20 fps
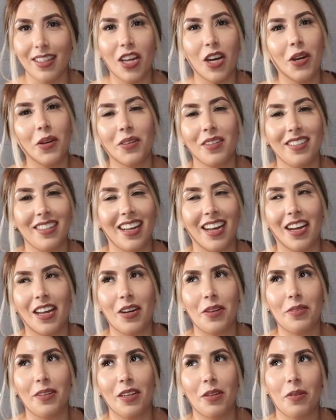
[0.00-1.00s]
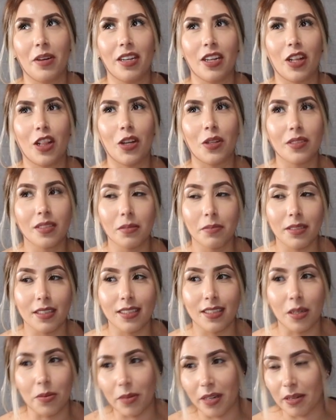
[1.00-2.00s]
No, I don't really want to close up
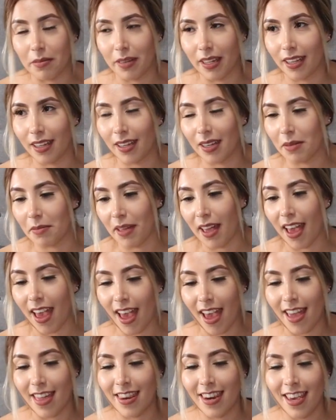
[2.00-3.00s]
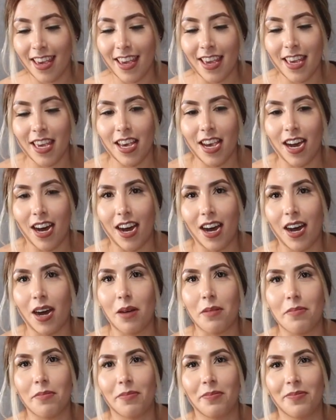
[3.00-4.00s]
because I'm wearing makeup, and
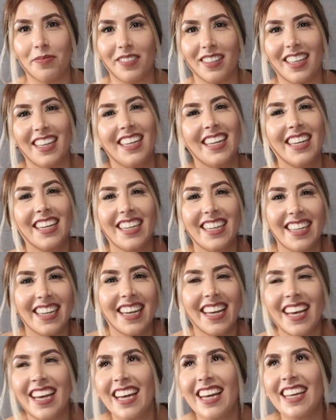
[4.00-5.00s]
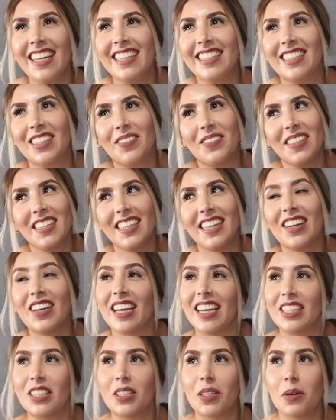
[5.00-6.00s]
Um, something.
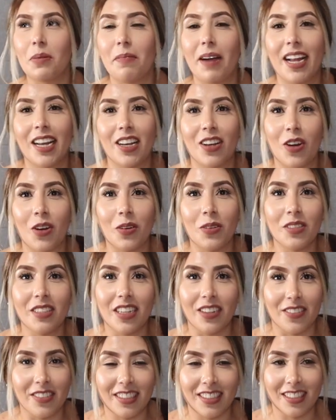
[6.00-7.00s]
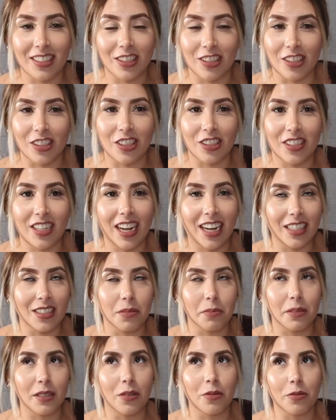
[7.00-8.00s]
Okay, so my nose ever since surgery
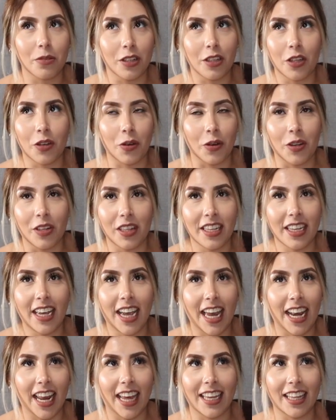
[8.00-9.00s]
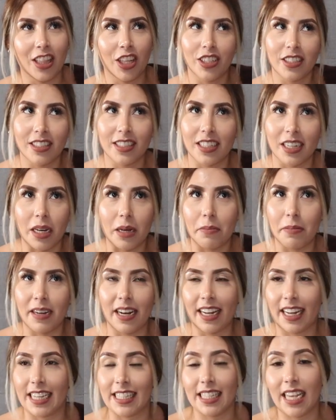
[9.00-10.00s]
has been really oily, and I looked it up, and
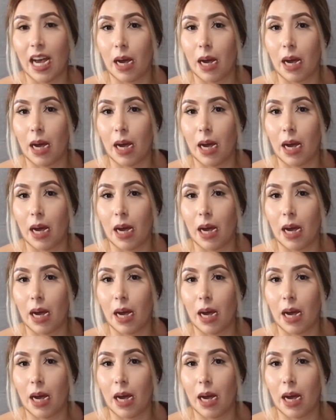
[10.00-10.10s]
I guess it